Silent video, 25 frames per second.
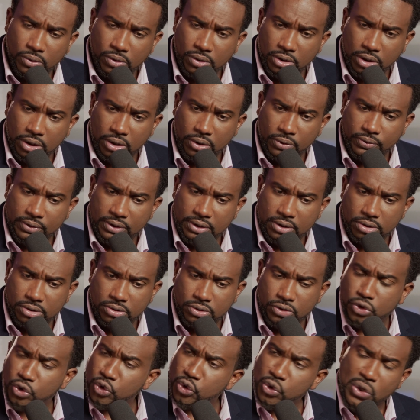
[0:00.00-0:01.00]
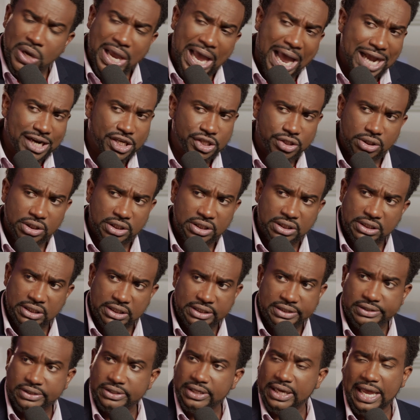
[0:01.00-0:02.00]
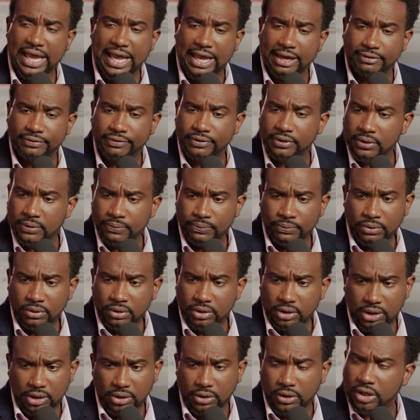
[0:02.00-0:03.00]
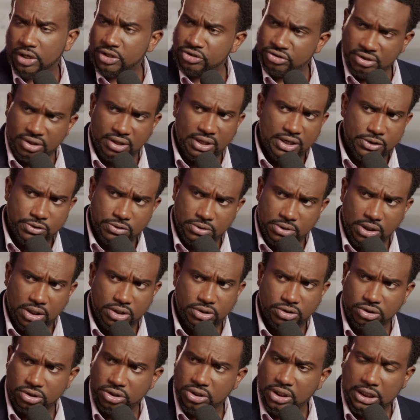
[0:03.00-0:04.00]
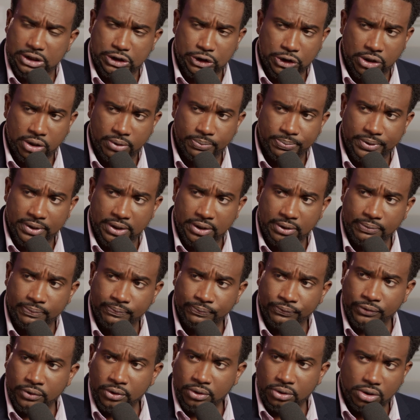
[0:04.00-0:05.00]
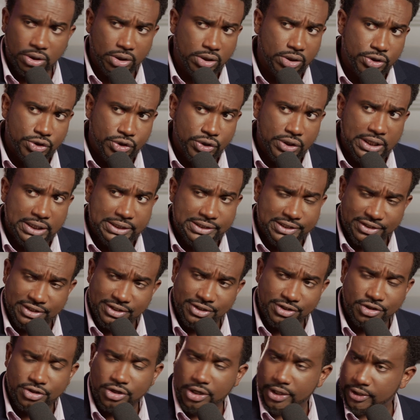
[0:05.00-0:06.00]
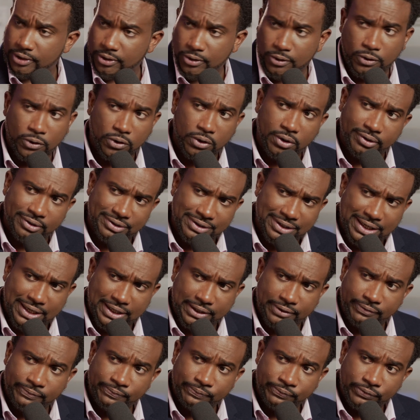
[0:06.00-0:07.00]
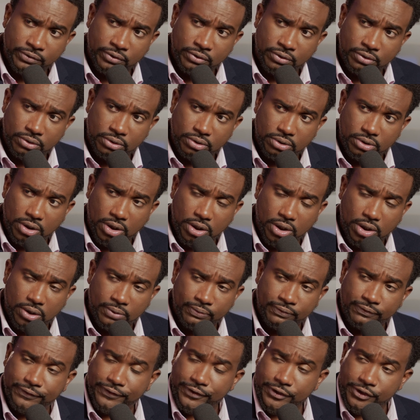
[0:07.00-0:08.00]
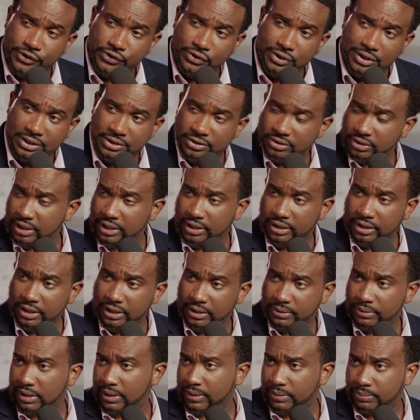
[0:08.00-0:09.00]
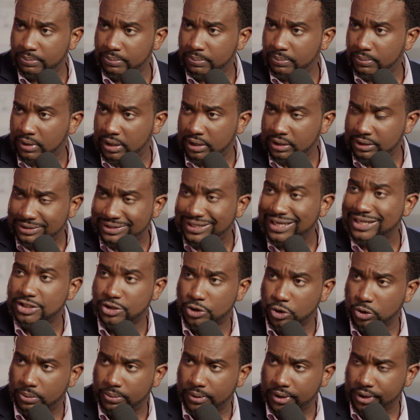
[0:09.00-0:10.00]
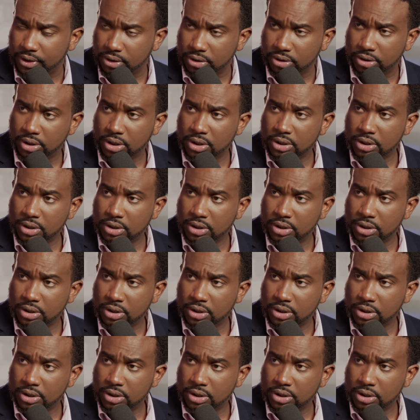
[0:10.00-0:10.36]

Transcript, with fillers: you know, do you actually need to have you know hundred thousand dollars to start your company, or could you get this thing started all online? um, first and, and, and, and test your model,